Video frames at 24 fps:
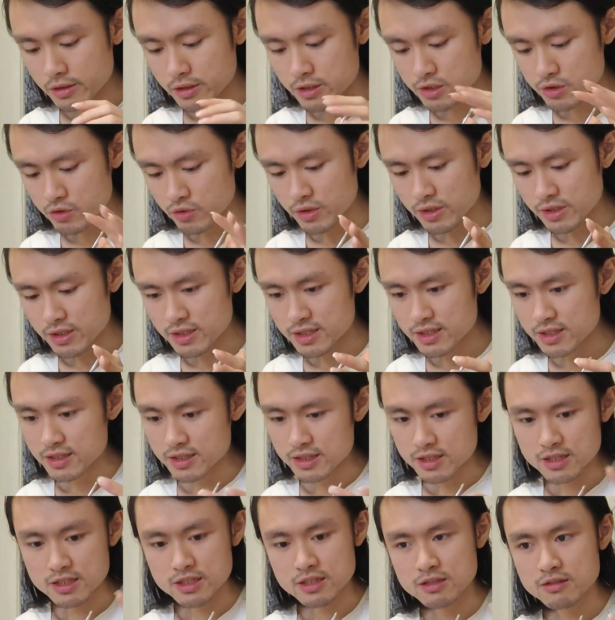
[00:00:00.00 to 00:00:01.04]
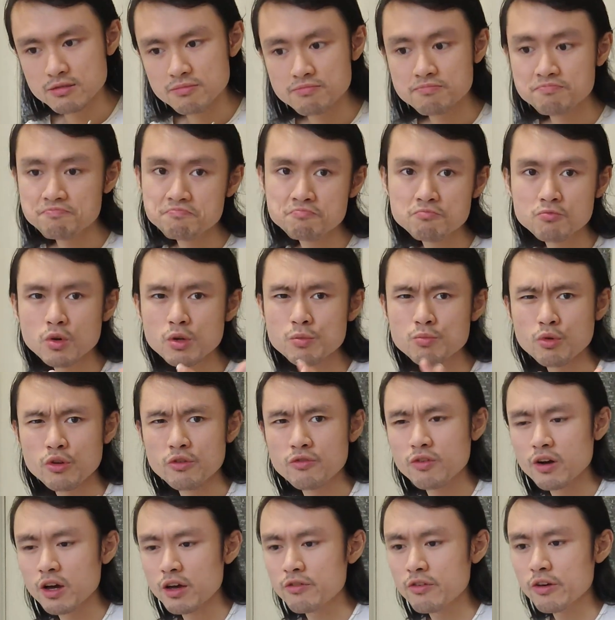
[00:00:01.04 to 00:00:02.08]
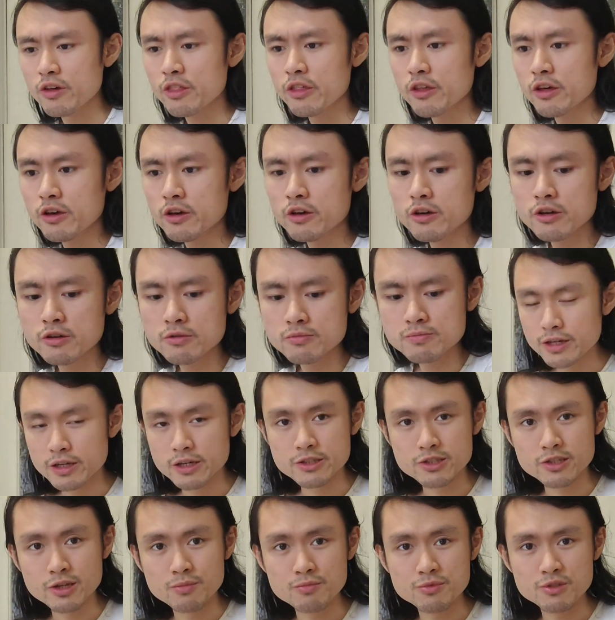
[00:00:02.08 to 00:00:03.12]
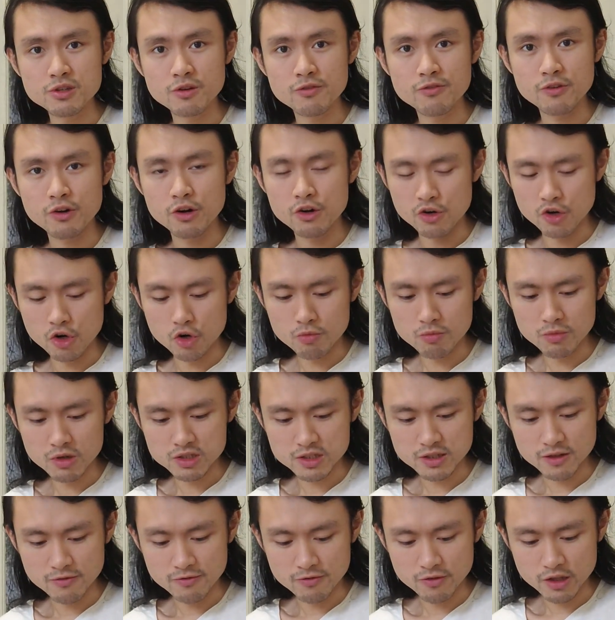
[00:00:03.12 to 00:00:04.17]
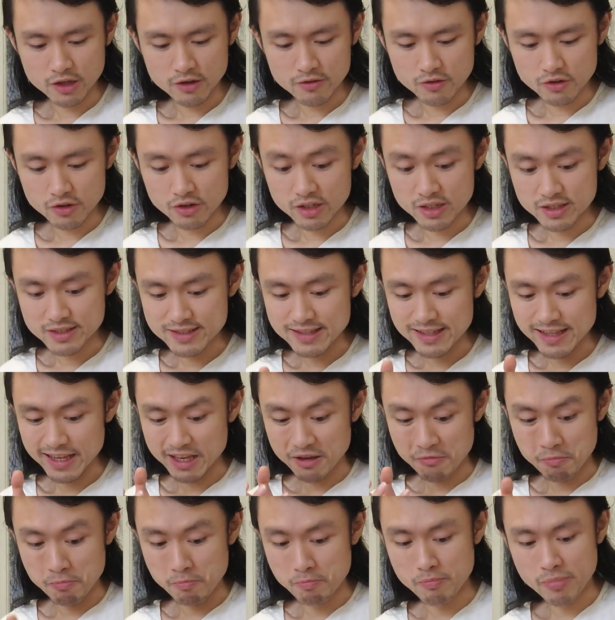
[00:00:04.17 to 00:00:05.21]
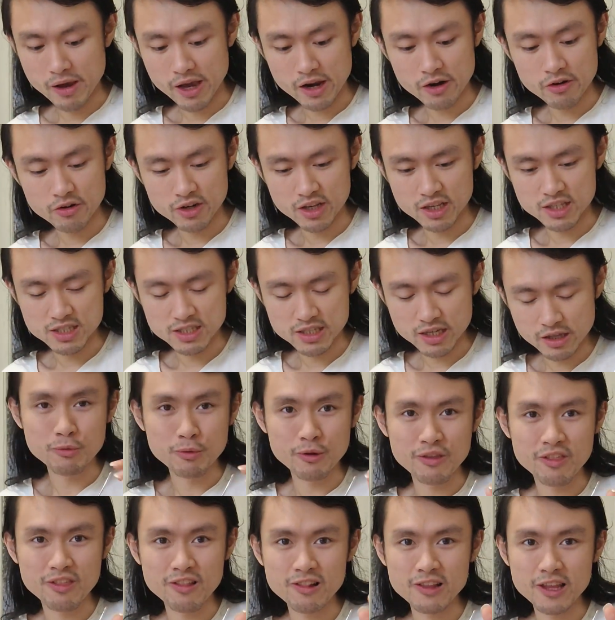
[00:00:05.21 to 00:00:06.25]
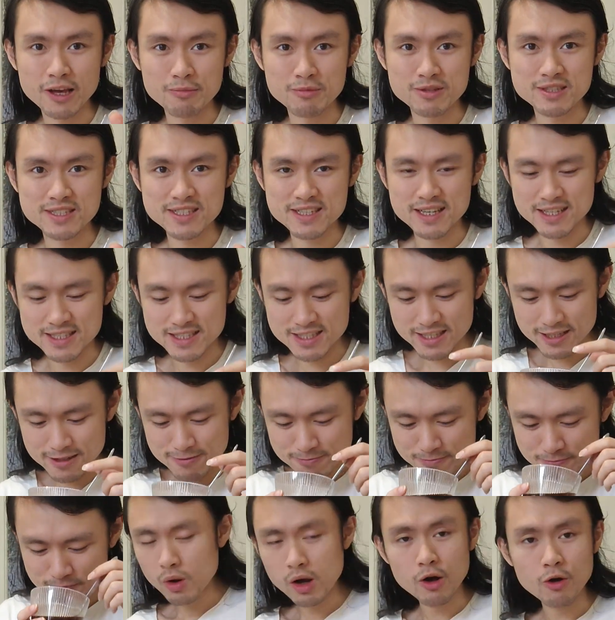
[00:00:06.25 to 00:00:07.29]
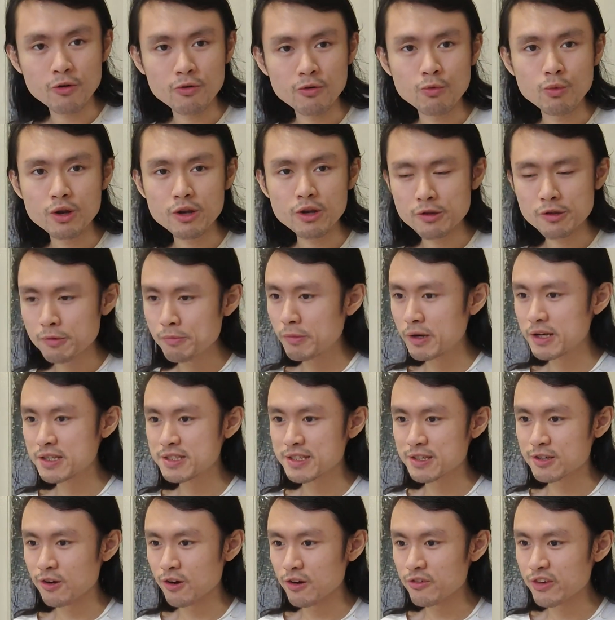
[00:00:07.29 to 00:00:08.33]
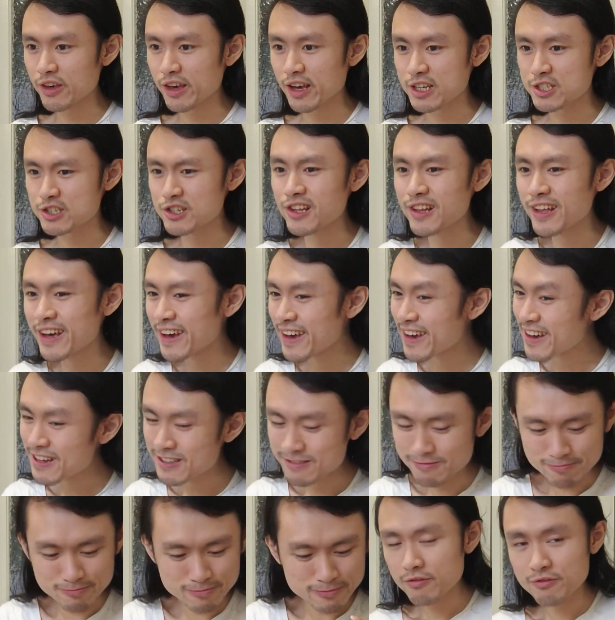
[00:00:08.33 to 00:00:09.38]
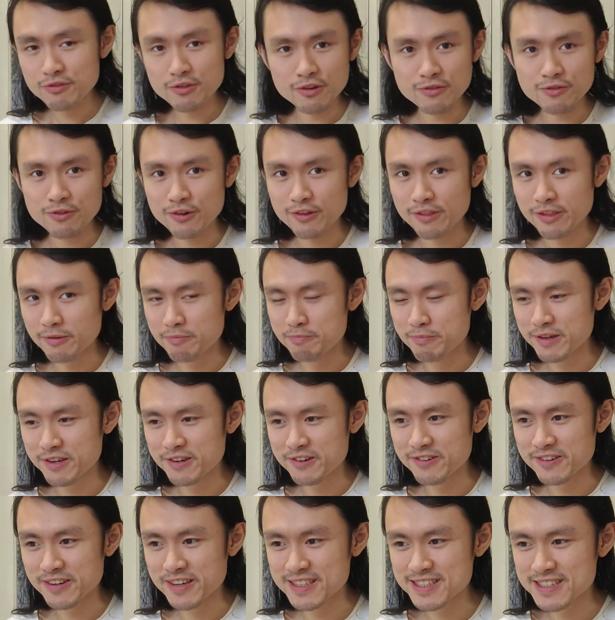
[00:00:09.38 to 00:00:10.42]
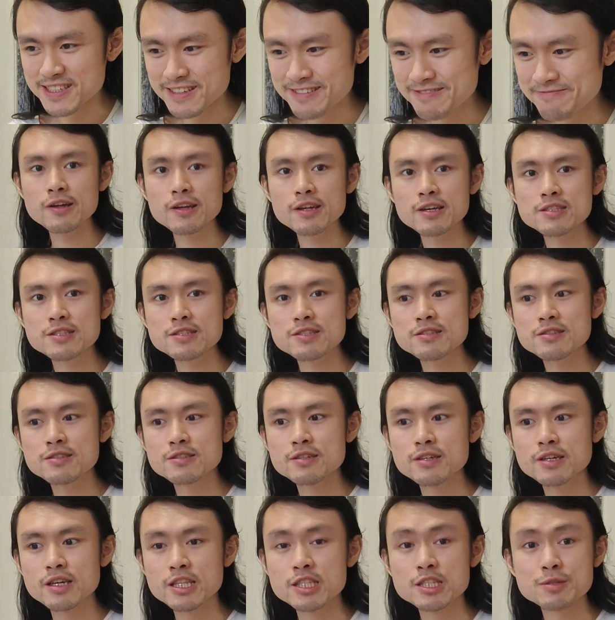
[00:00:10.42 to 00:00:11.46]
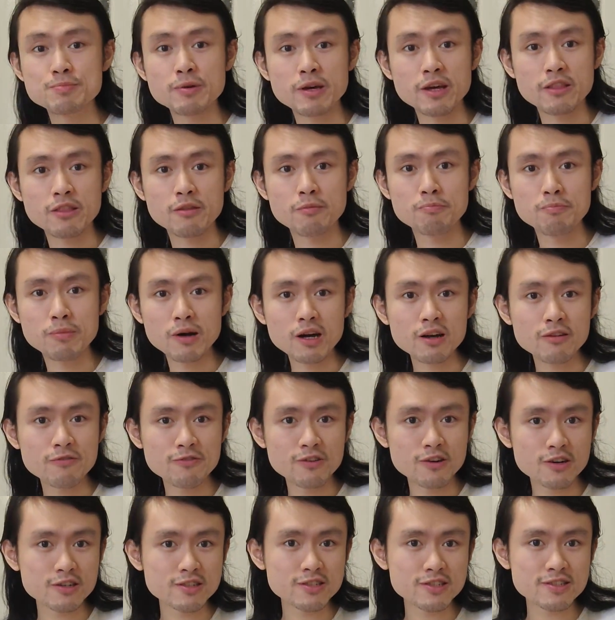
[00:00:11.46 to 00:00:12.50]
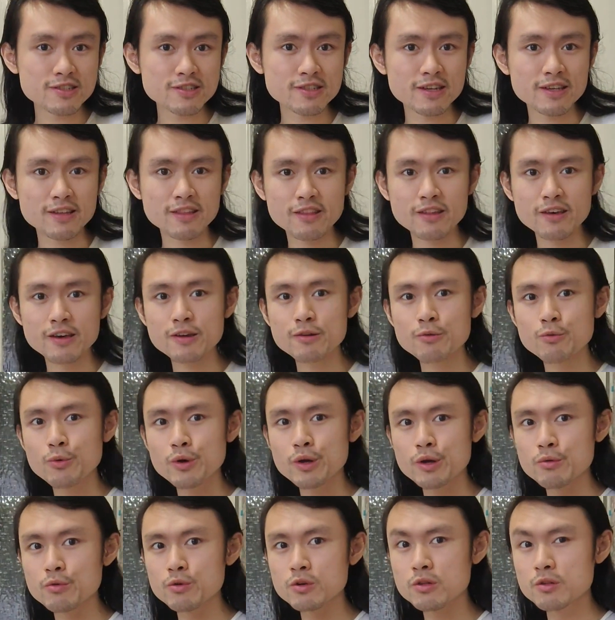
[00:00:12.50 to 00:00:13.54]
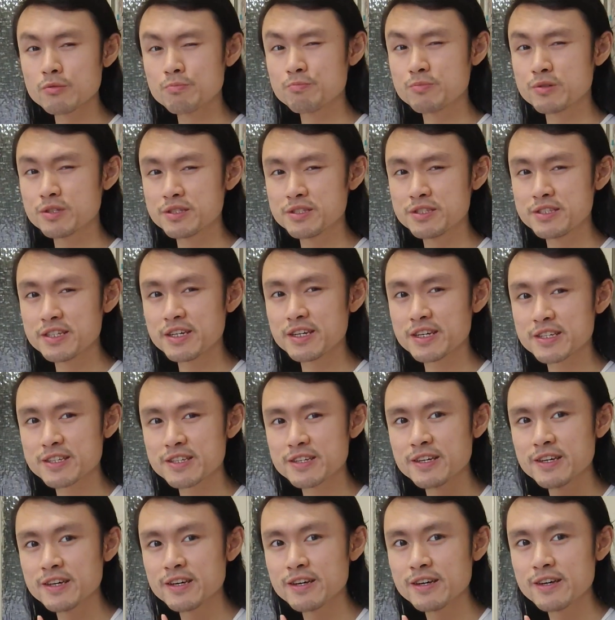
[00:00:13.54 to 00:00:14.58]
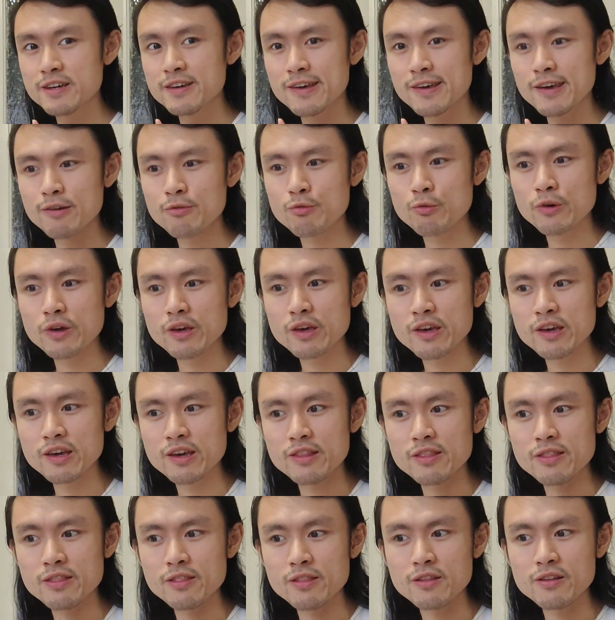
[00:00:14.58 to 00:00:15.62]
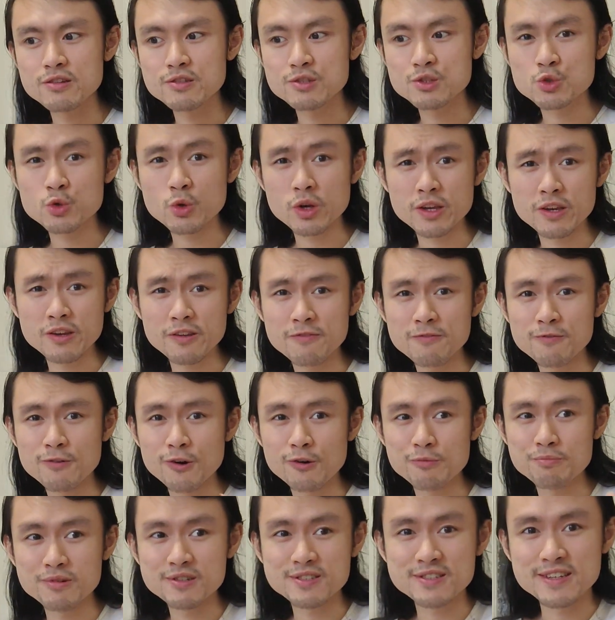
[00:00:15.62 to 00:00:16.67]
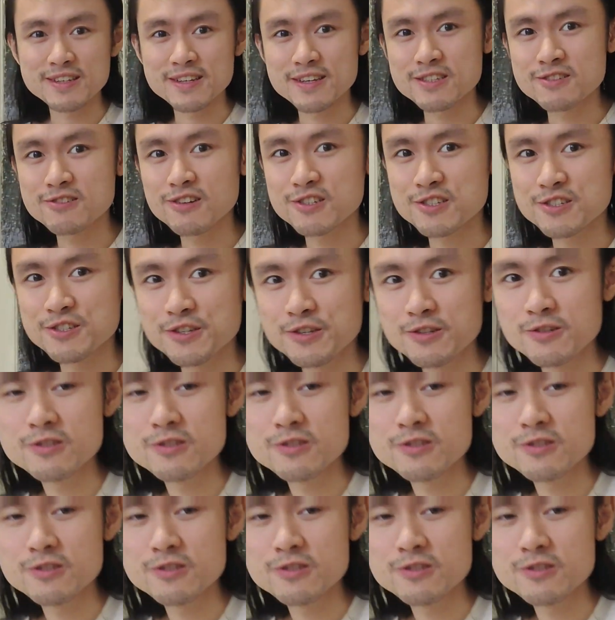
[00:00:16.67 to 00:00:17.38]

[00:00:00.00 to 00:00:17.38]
The sweetness is 1.5, I think. In terms of aromas and flavor, it's like berries, but with lemon zest. Wow, what an amazing coffee, actually. It's not for the bitterness. Let us inspect the puck first, and then we will predict if we hit 24% extraction